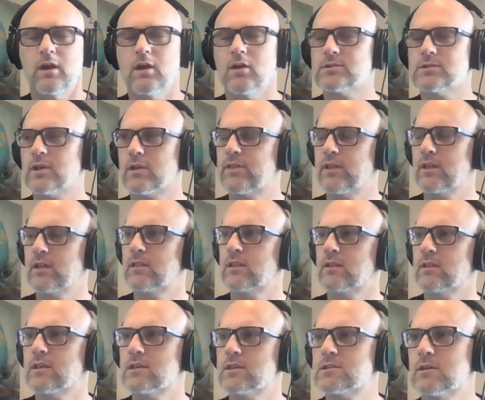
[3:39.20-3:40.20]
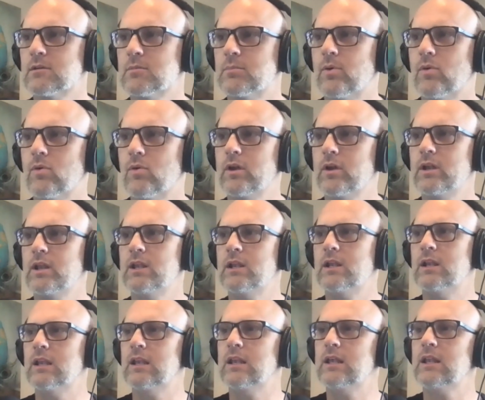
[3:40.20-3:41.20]
also think that there's a point
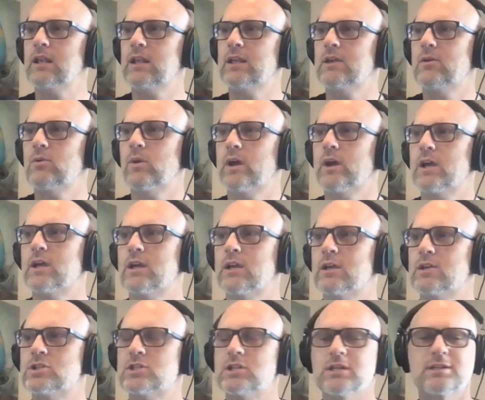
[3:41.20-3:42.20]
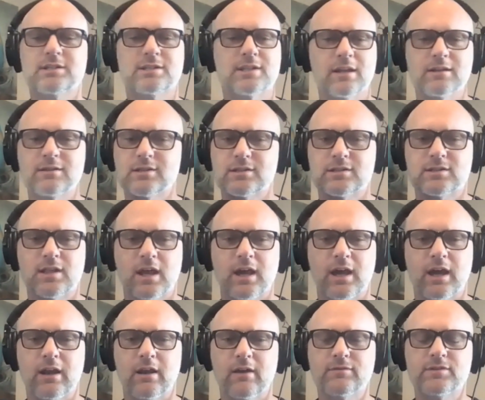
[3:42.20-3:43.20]
in Lilly where she senses
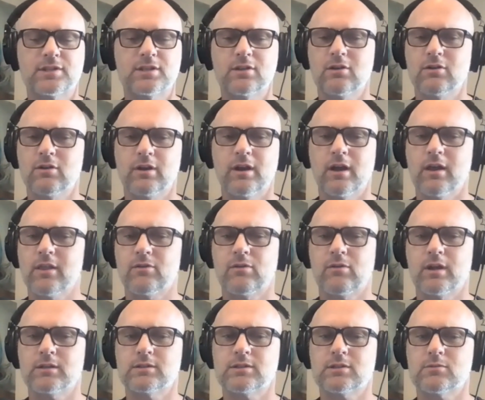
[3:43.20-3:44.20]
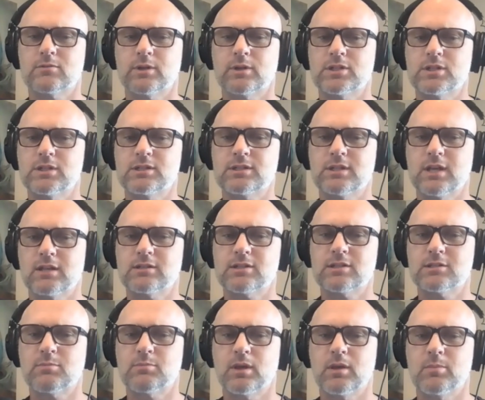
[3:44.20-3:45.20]
that. I've seen her in other races where she
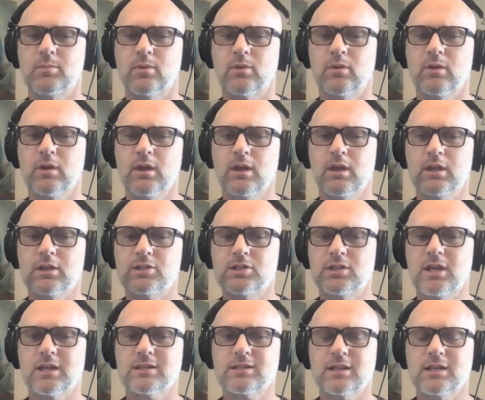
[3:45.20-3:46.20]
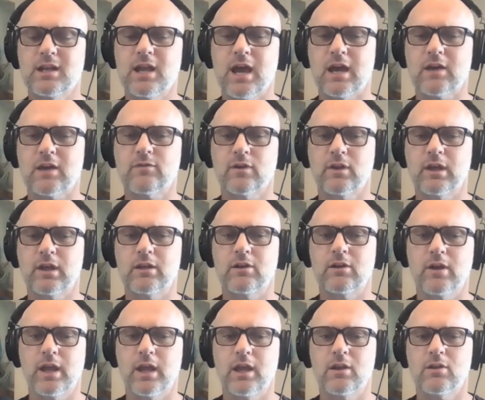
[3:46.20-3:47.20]
senses yeah. people. She has a knack for getting
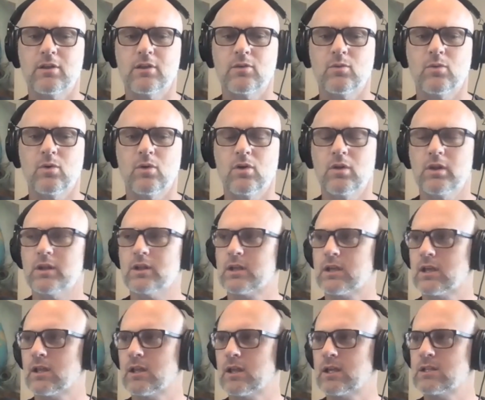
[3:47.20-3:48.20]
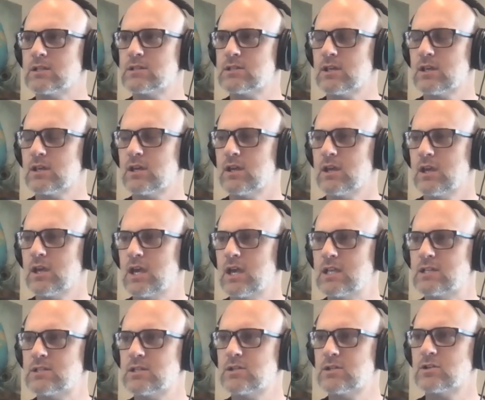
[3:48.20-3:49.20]
her hand on the wall. Like, like it's a
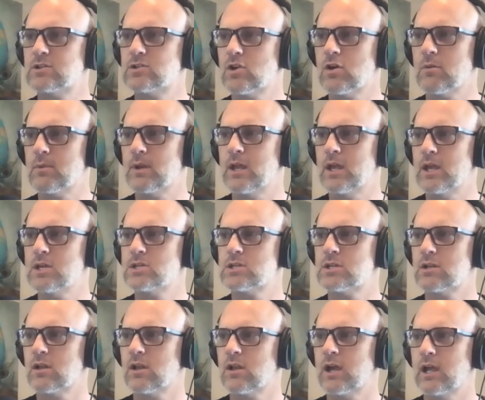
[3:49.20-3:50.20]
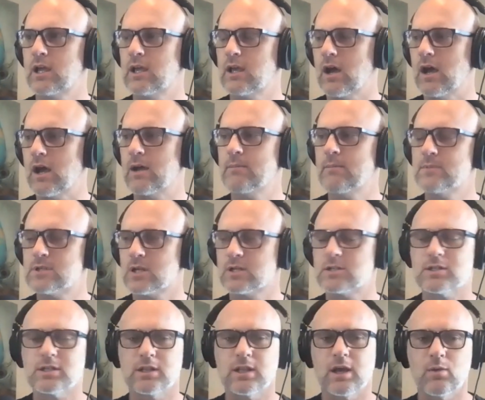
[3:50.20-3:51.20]
it's a determination. Like I'm
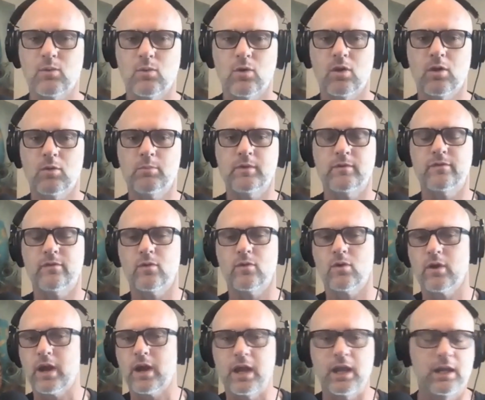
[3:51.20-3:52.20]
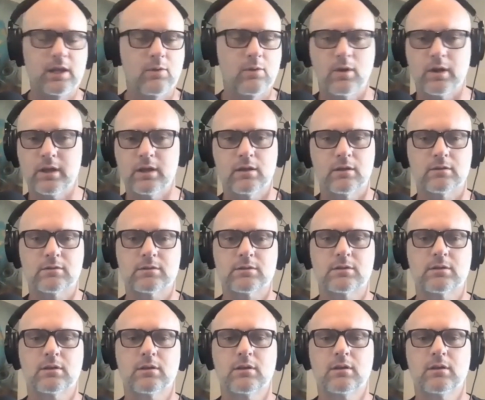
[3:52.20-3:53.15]
touching that wall before anyone else.